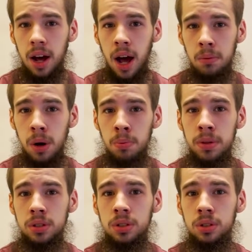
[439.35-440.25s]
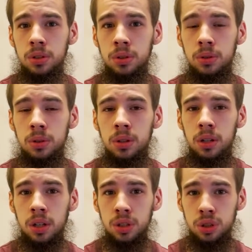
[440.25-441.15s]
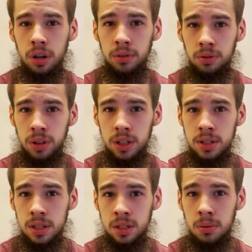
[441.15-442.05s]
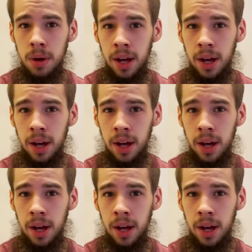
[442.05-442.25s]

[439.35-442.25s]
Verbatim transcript: I'm open to constructive criticism.